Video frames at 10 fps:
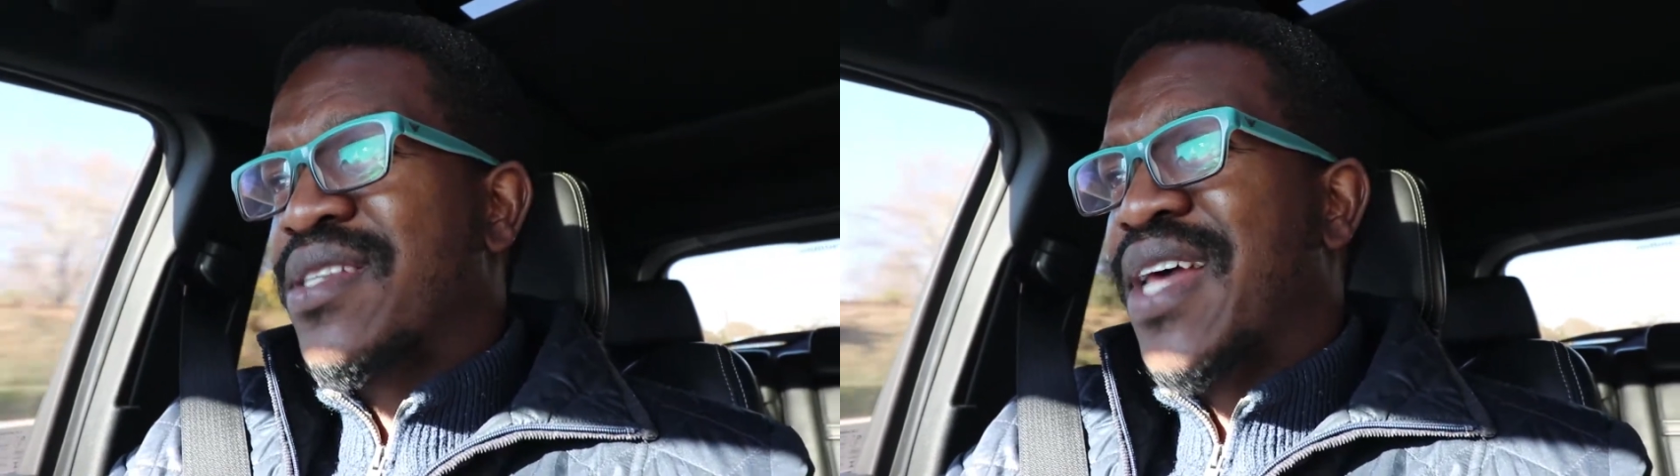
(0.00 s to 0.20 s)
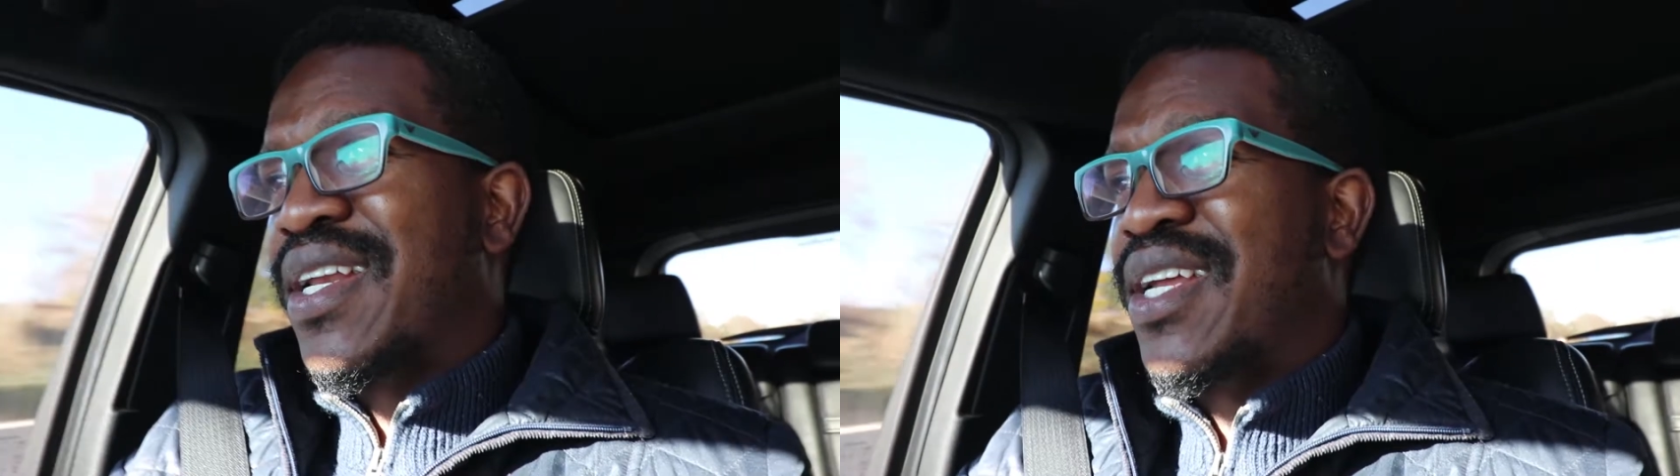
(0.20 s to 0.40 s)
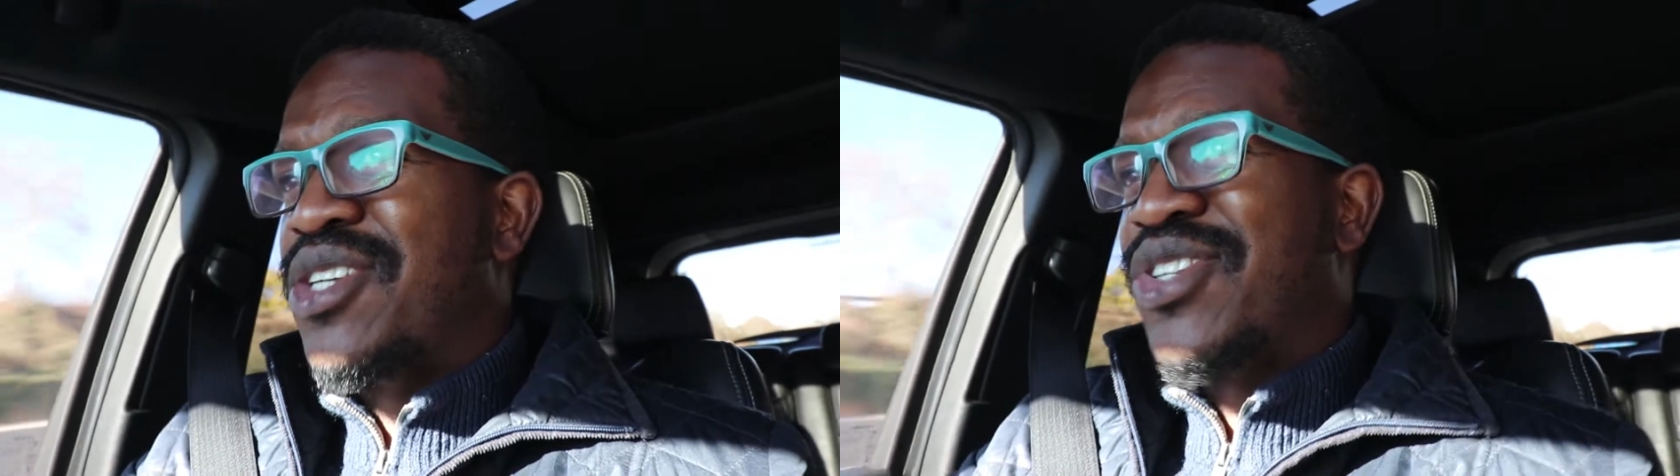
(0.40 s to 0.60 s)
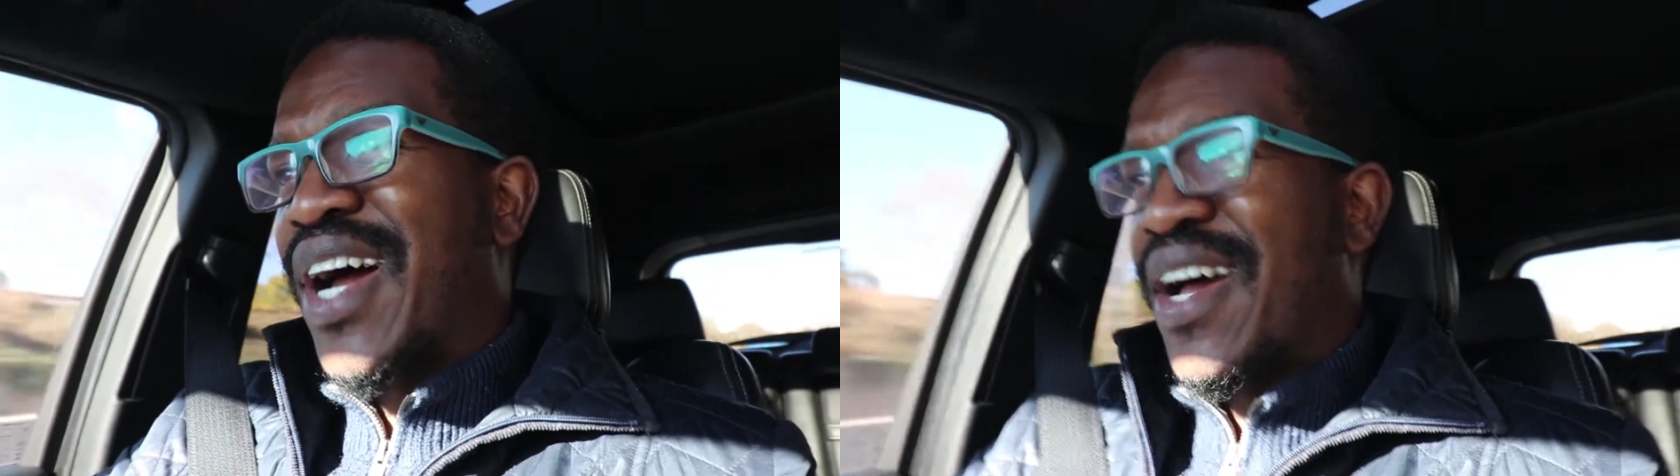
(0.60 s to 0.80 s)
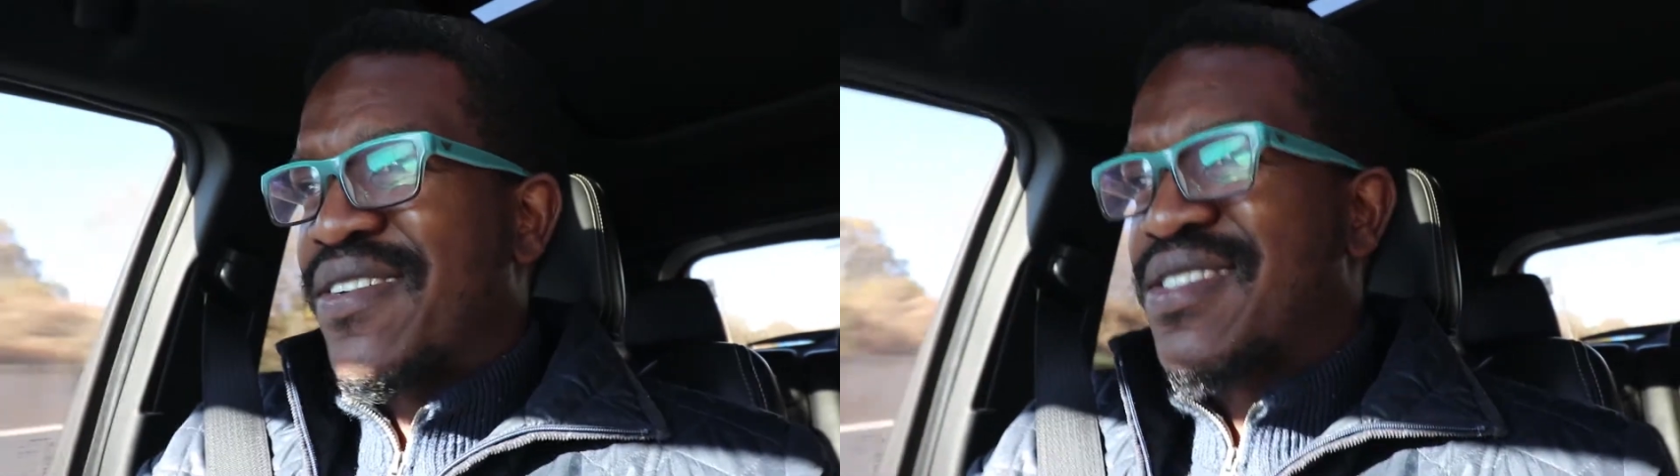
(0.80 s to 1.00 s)
the Sunday
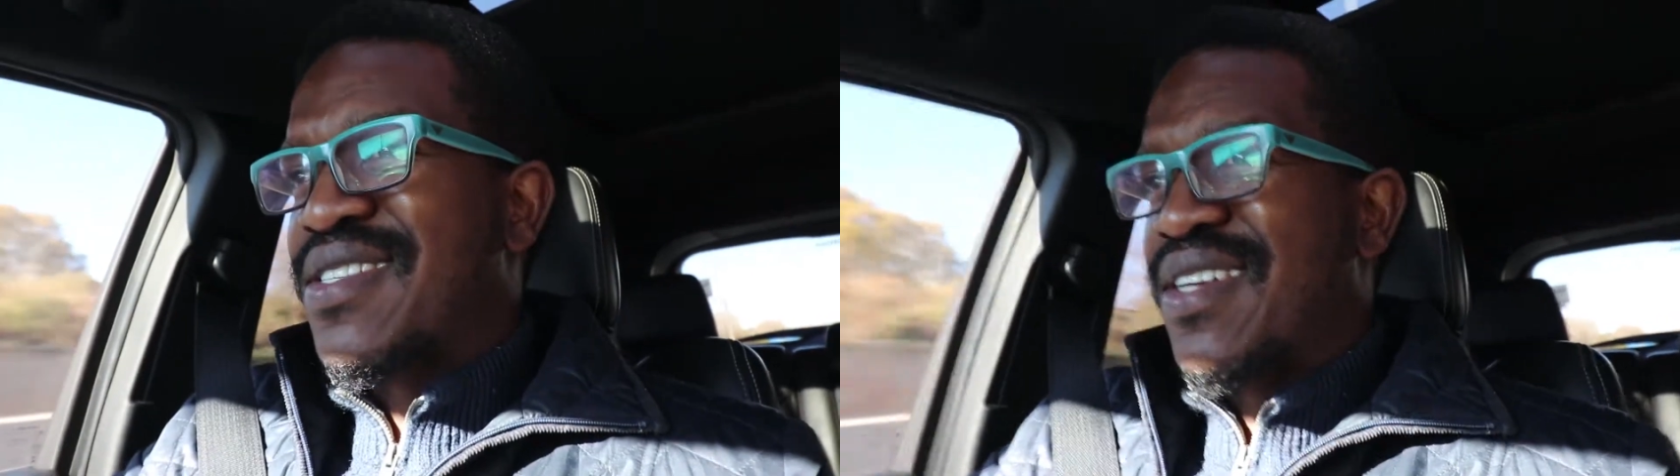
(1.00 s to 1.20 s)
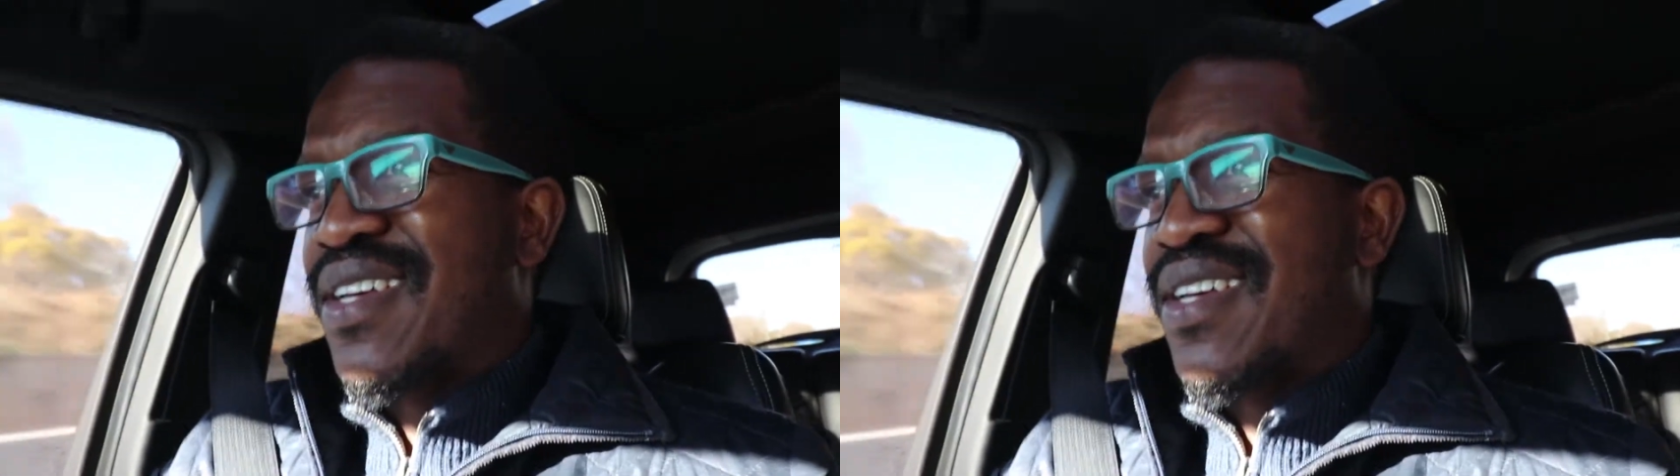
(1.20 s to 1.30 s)
drives,